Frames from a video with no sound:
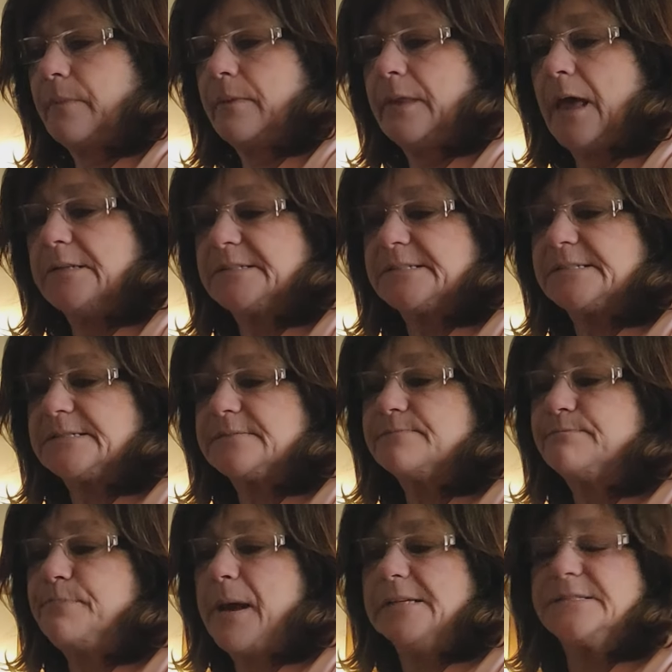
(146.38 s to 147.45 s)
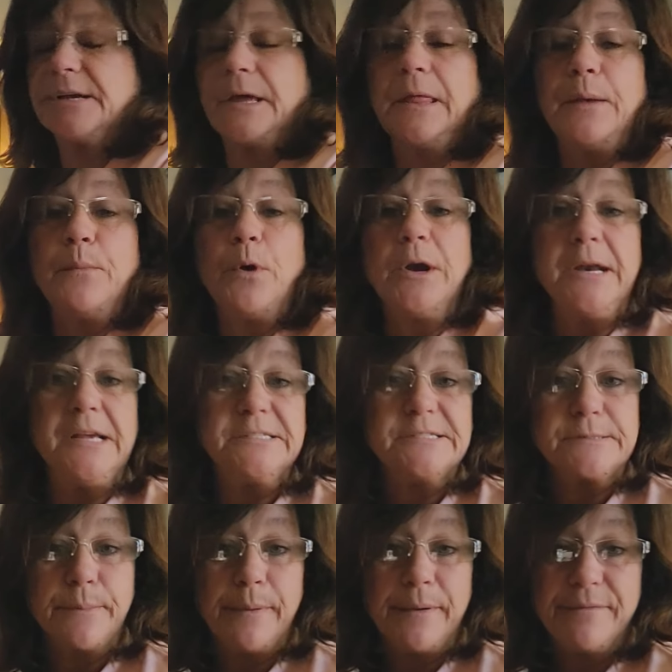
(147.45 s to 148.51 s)
that's basically what
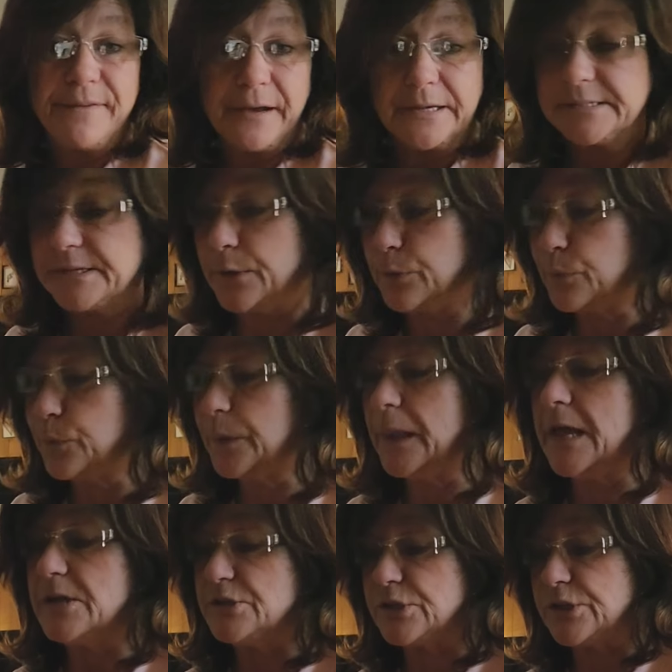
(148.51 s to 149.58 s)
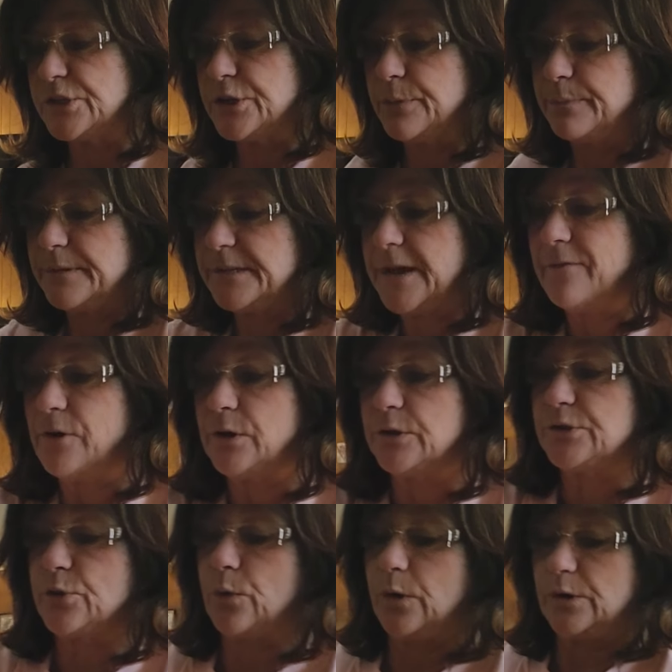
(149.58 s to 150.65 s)
needs to be fixed in the relationship. Seven of
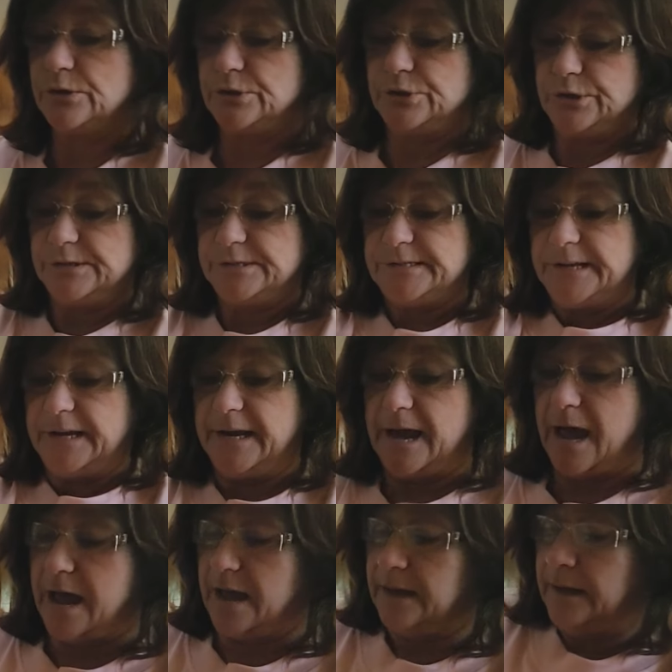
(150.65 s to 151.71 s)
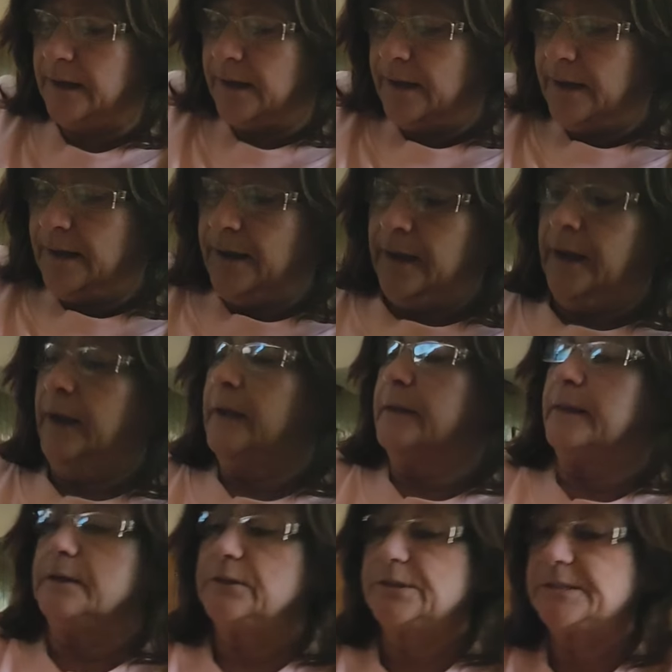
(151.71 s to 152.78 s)
Swords. You see,
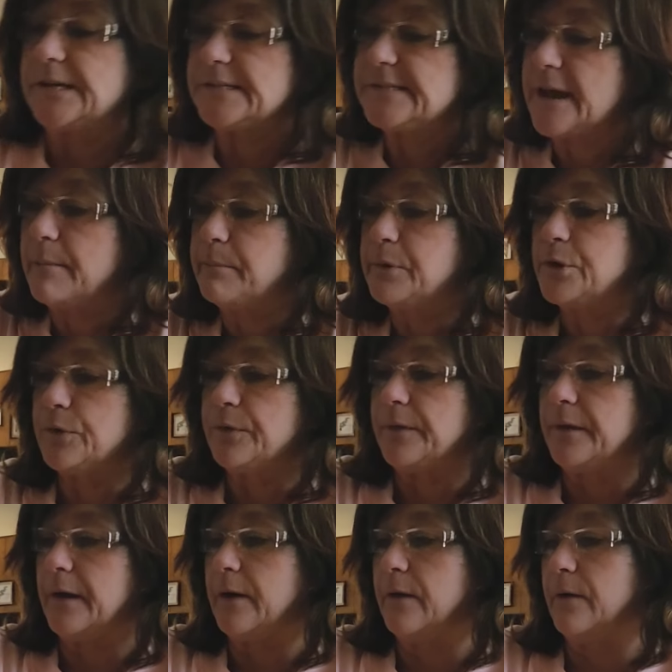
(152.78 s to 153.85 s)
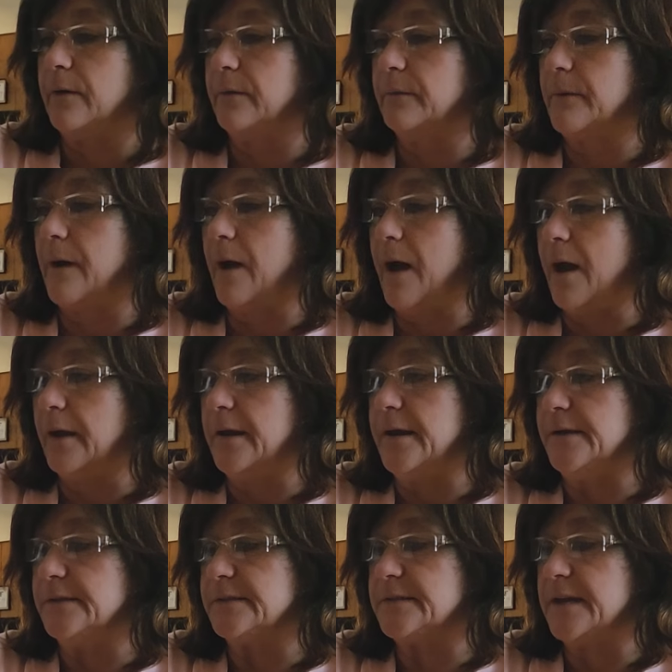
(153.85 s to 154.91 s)
there's deception there.
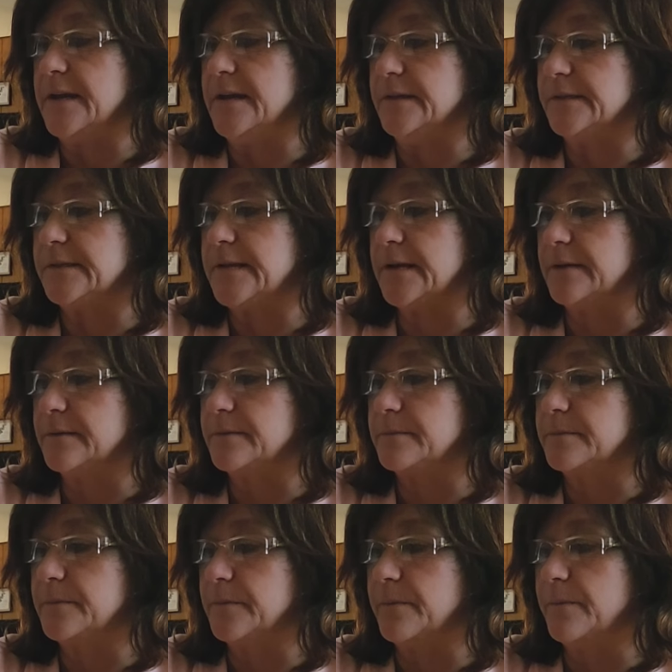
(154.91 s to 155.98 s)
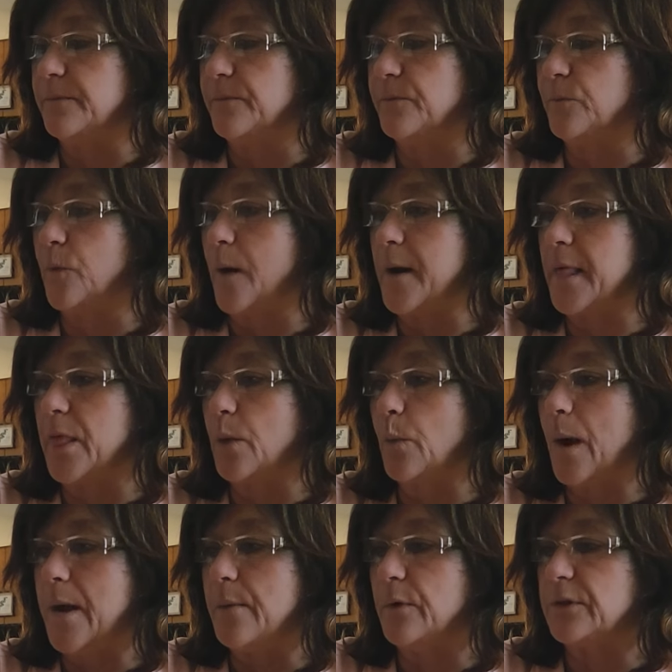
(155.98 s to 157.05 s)
He's running
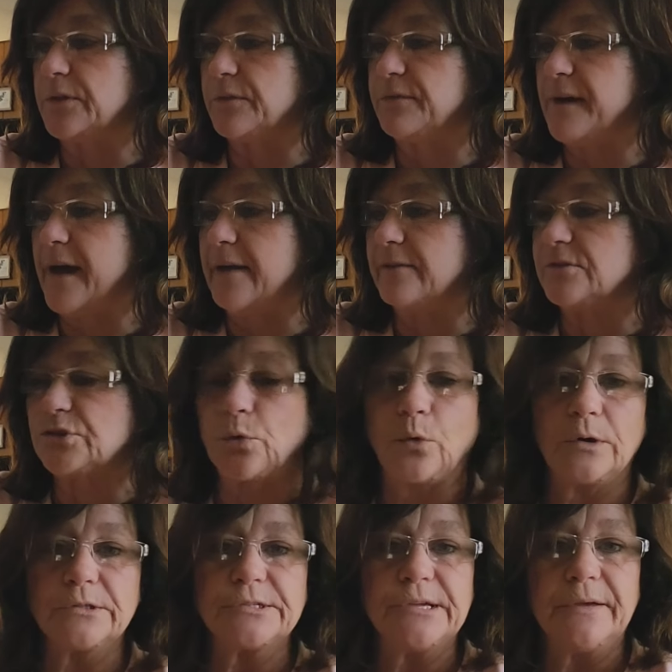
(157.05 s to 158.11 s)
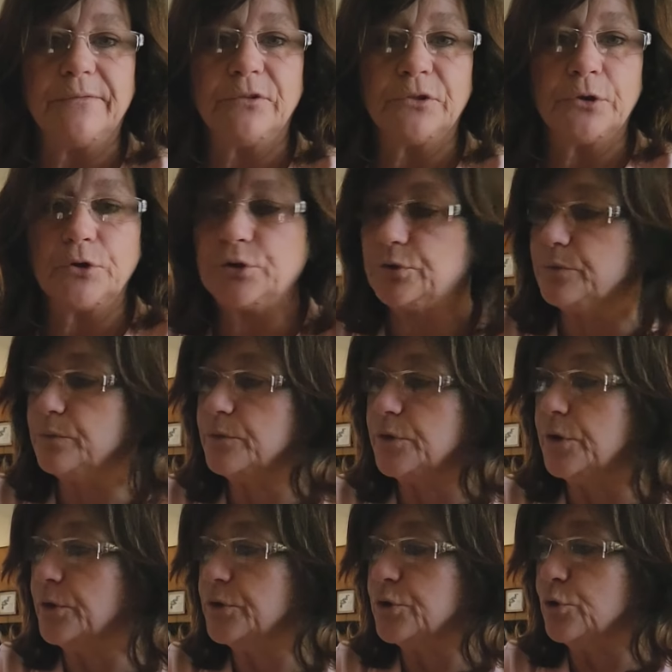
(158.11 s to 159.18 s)
away with the Five Swords, leaving
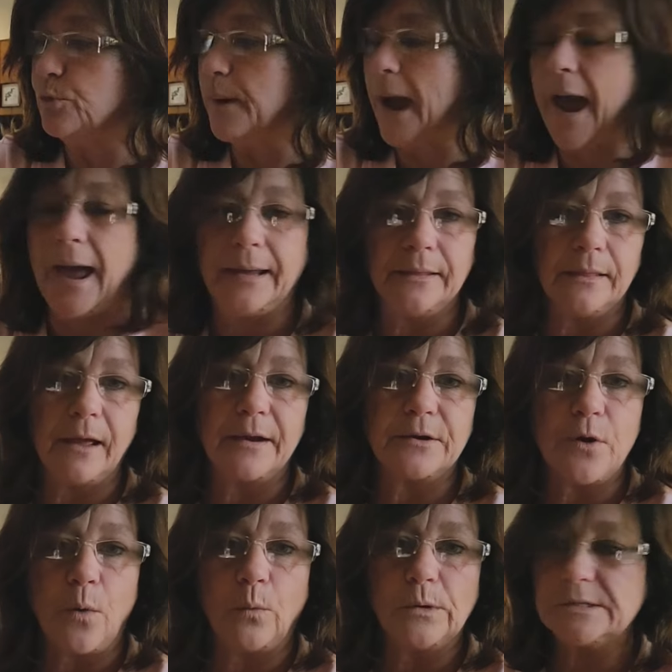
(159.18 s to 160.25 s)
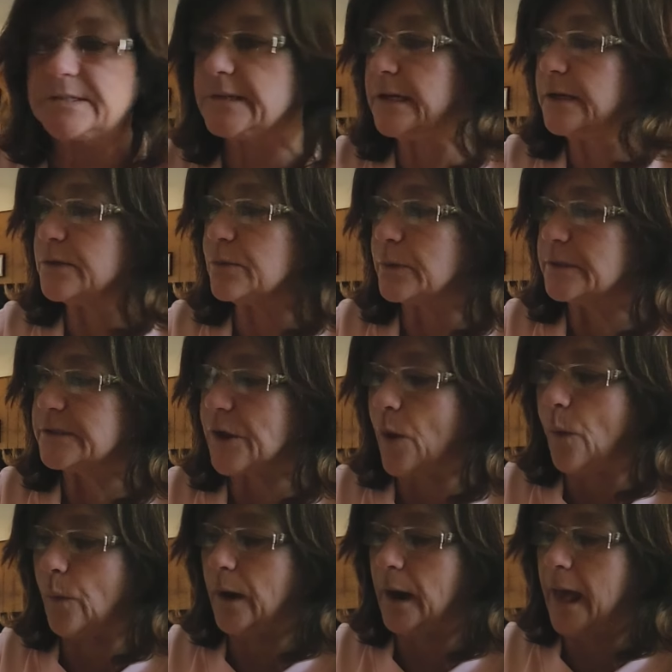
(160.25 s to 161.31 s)
the two behind like no one sees what's
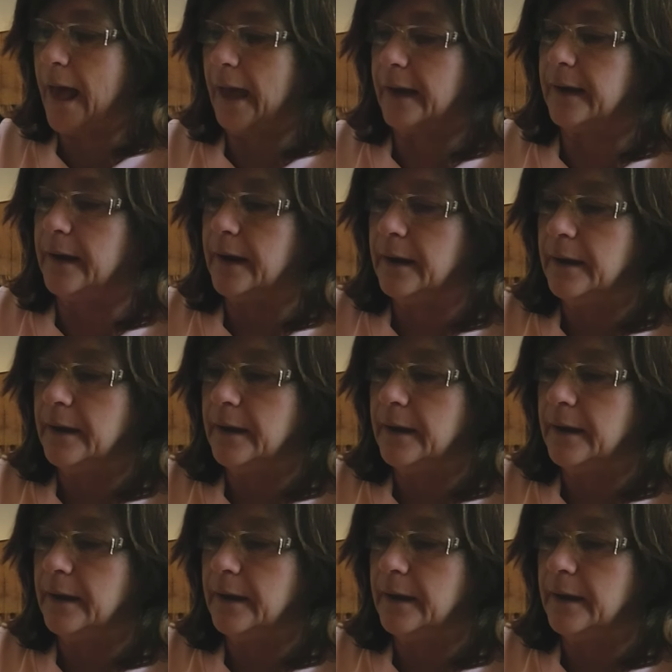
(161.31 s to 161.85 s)
going on.